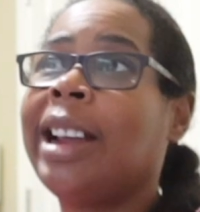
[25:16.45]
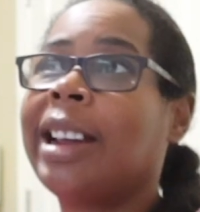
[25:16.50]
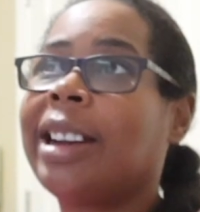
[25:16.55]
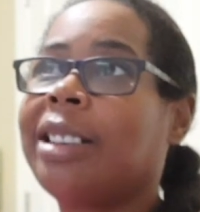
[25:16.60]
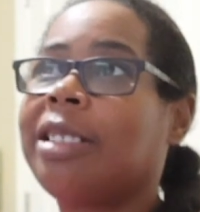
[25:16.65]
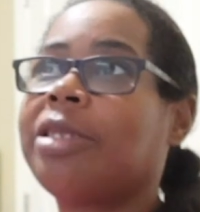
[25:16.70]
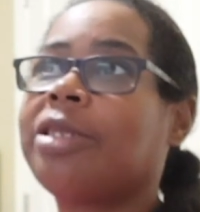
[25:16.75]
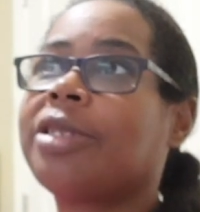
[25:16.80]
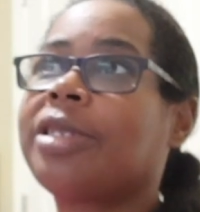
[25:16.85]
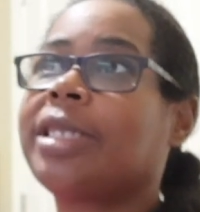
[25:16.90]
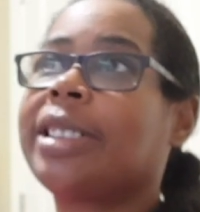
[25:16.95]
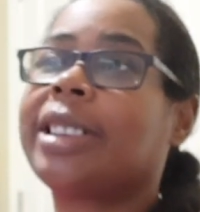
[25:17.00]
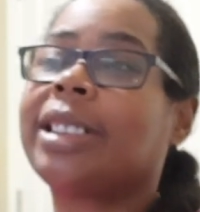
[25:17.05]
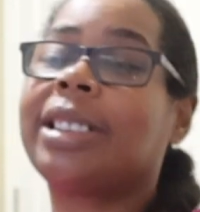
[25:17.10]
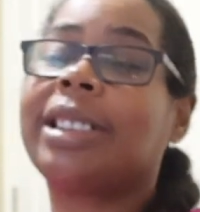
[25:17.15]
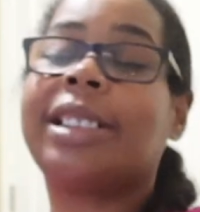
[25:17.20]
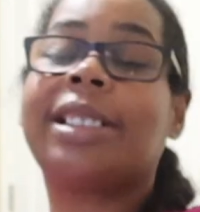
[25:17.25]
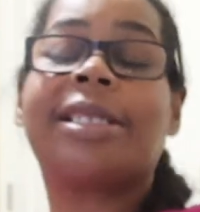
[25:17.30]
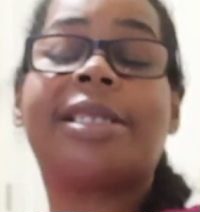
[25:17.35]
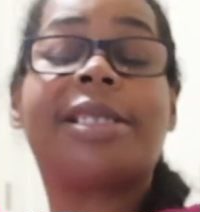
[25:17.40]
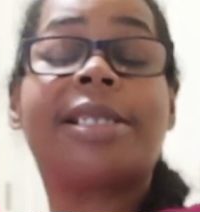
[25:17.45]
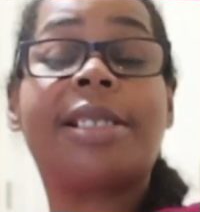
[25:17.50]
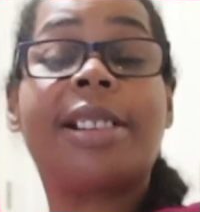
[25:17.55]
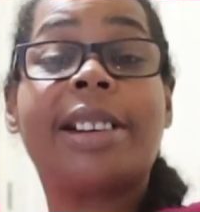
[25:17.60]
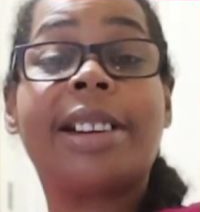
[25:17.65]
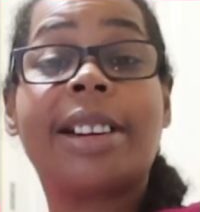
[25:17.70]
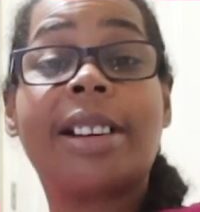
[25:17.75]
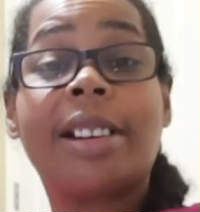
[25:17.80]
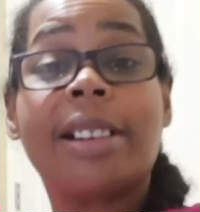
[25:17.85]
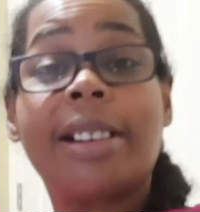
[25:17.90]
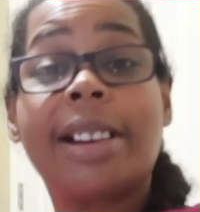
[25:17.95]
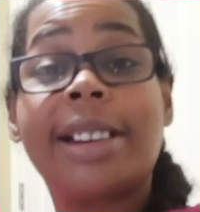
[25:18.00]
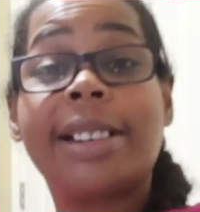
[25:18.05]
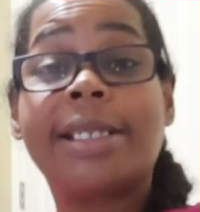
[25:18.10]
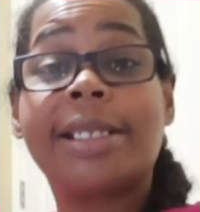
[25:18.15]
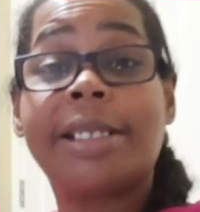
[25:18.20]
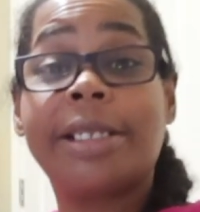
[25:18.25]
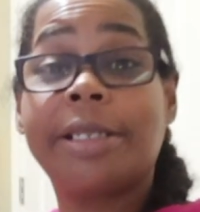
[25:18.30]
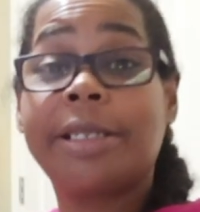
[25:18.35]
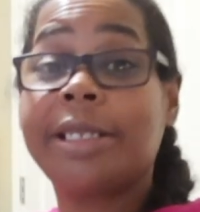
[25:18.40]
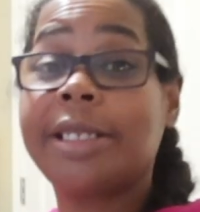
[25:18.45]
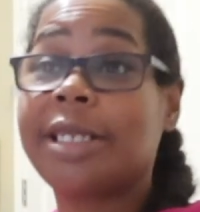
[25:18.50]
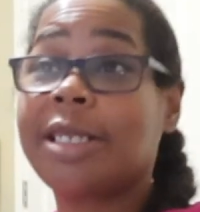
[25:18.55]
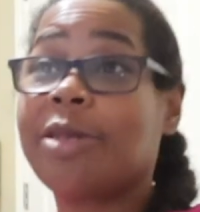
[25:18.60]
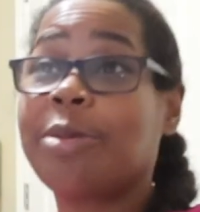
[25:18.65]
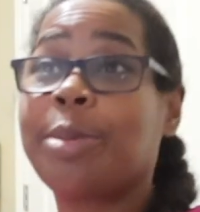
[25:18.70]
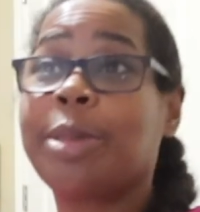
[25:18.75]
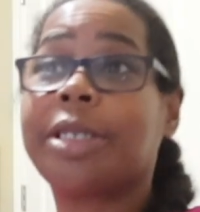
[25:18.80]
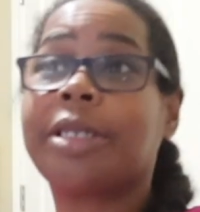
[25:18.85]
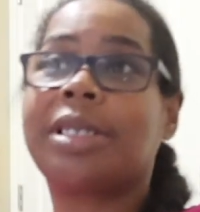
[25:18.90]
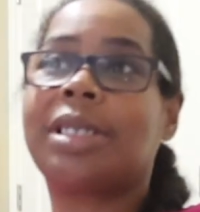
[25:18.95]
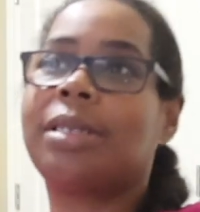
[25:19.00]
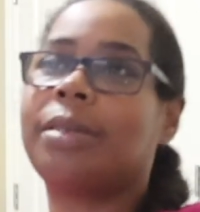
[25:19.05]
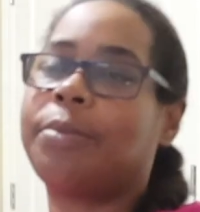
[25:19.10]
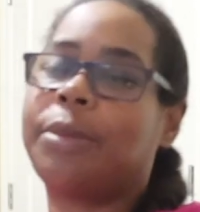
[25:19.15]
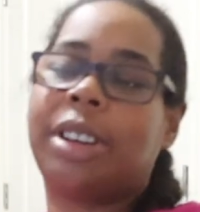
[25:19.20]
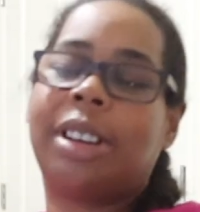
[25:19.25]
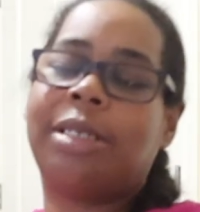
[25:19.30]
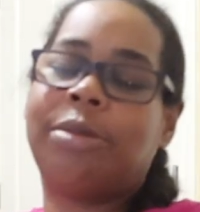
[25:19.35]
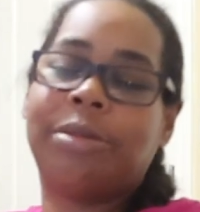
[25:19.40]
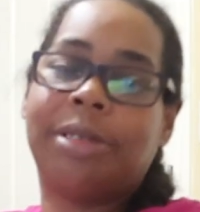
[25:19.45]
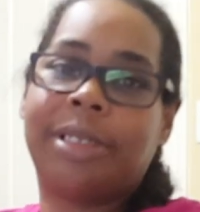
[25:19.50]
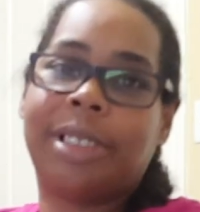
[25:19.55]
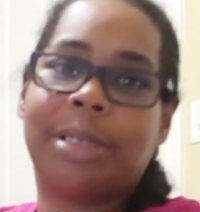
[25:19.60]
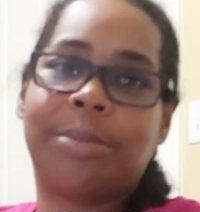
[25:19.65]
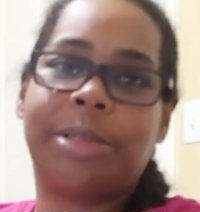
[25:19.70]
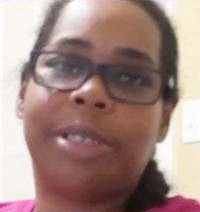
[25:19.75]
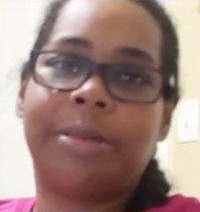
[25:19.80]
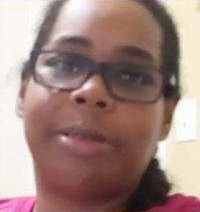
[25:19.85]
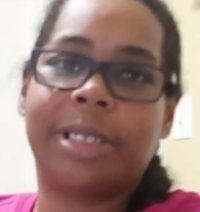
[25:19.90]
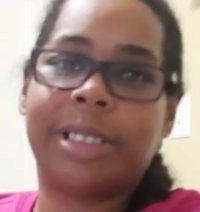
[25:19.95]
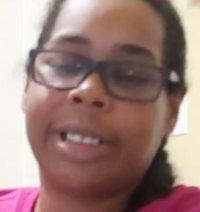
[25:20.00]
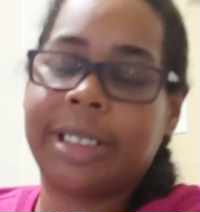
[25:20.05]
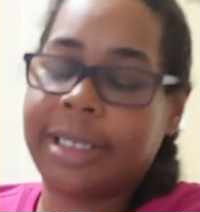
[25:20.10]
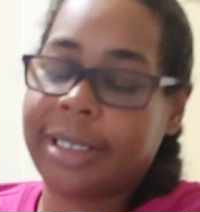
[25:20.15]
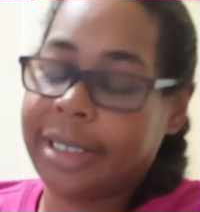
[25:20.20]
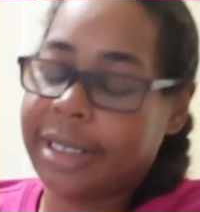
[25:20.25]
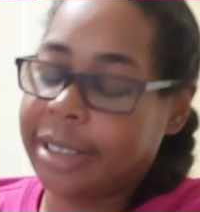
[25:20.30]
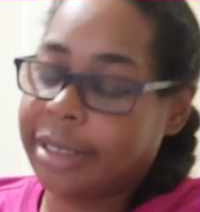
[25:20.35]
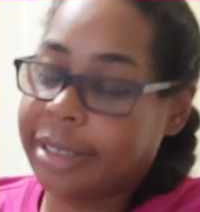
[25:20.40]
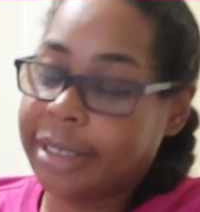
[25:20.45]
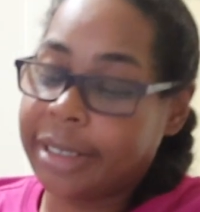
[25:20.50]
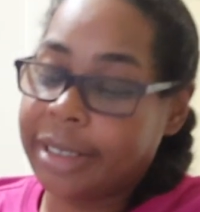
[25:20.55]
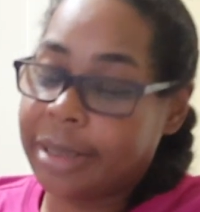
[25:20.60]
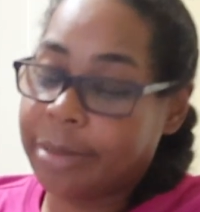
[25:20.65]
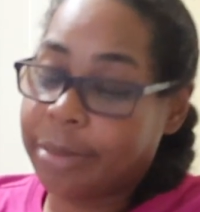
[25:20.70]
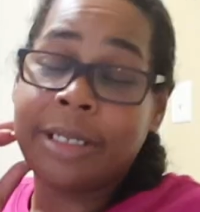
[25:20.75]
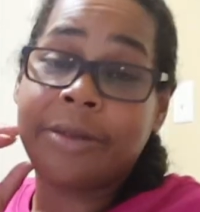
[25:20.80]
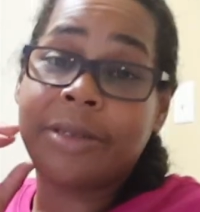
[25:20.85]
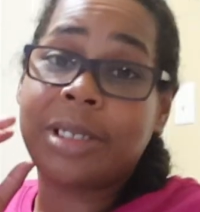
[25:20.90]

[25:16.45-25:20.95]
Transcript: And I understand that it's like a series of books, but I will not be reading the series.